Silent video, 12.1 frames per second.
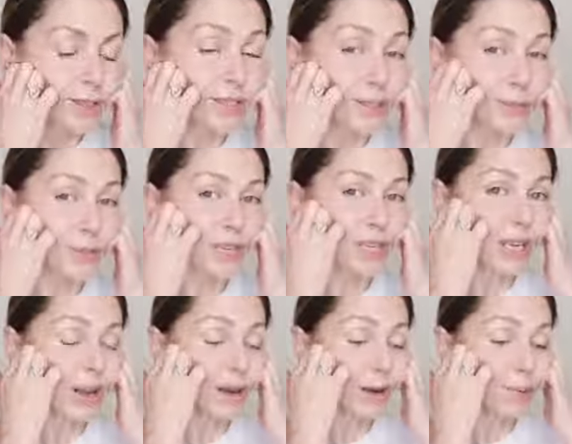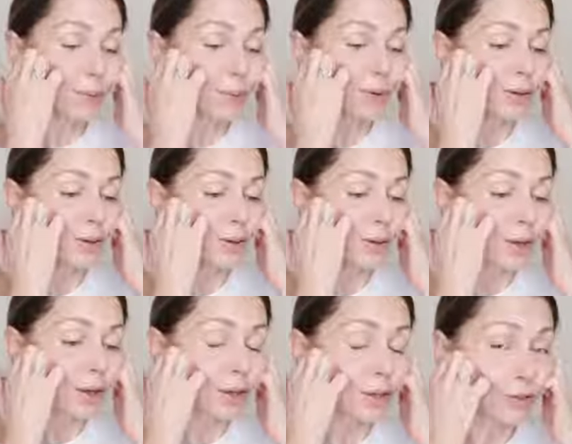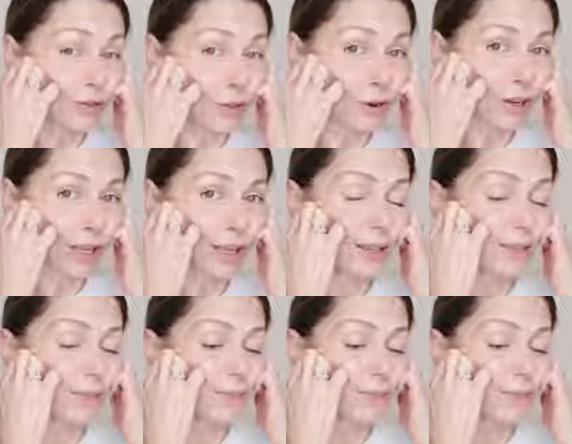So pushing up and rocking,